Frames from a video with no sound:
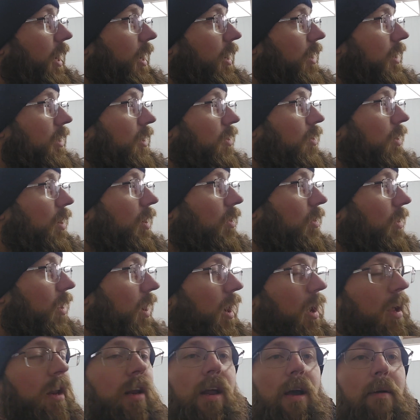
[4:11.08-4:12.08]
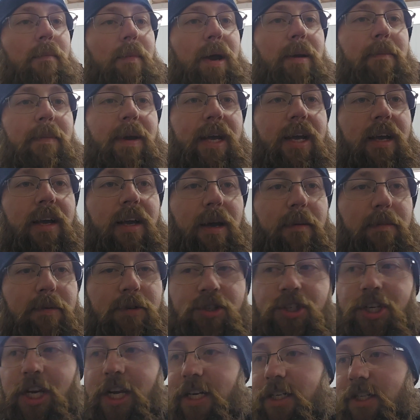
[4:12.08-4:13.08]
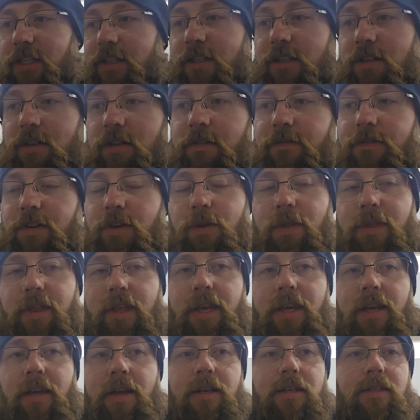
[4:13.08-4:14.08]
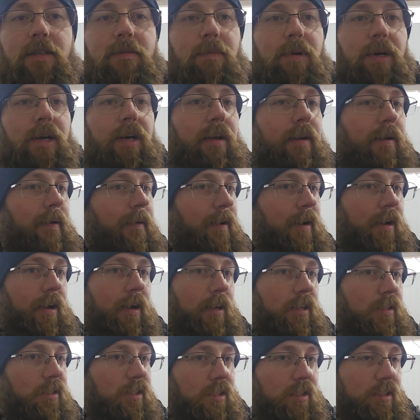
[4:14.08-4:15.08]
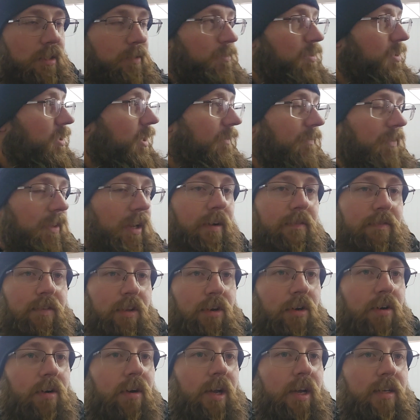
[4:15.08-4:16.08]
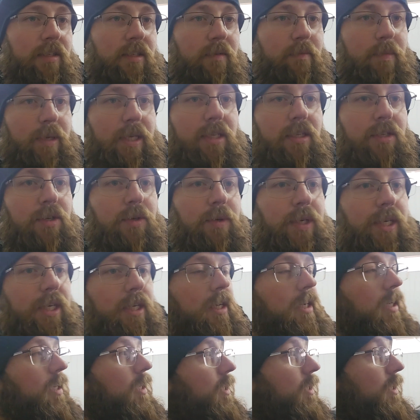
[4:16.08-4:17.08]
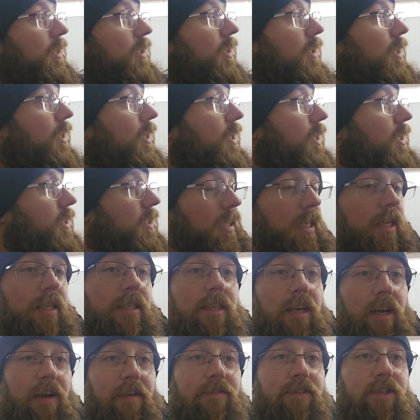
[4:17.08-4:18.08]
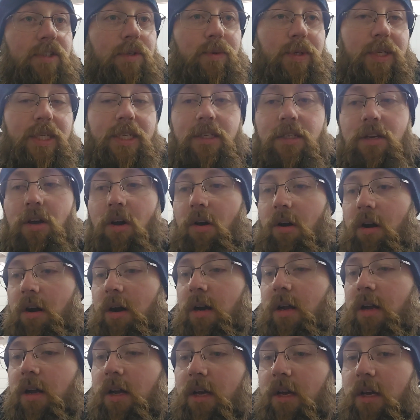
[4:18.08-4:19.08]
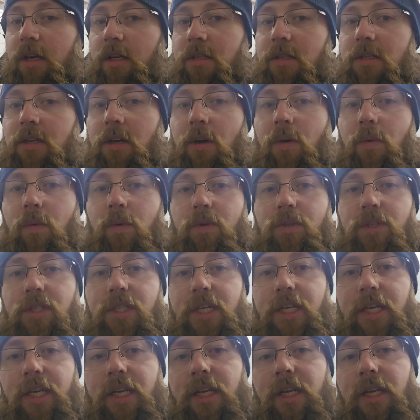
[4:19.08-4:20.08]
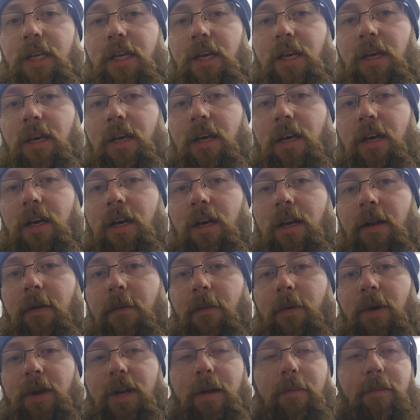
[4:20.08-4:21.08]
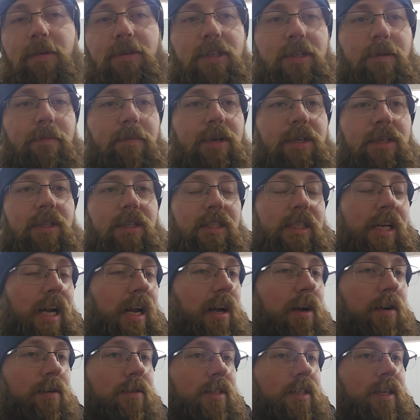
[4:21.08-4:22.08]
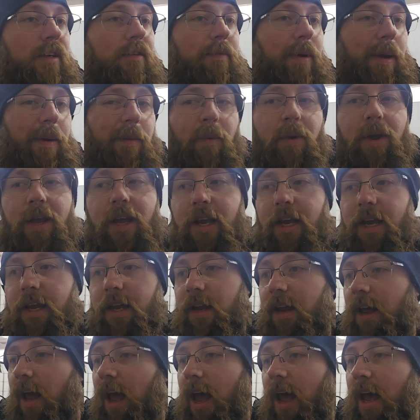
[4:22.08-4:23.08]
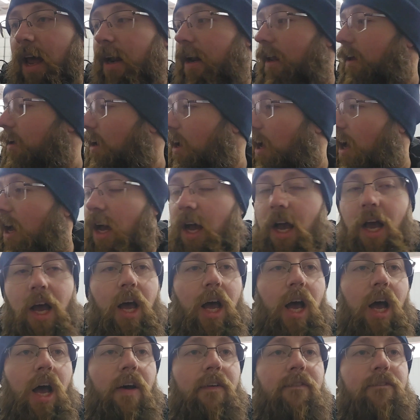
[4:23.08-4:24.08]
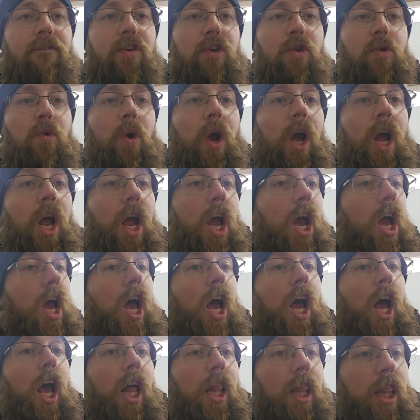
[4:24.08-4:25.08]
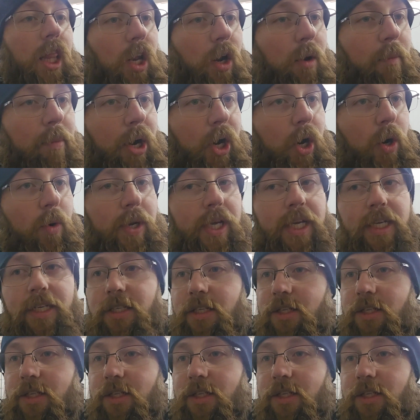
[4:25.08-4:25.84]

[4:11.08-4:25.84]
gonna do a whole lot. I might make a couple changes to a few things, but just some stuff that I've learned as I've been tuning since I've tuned his car. So we'll see what numbers it puts down, see if maybe we can add a few little ponies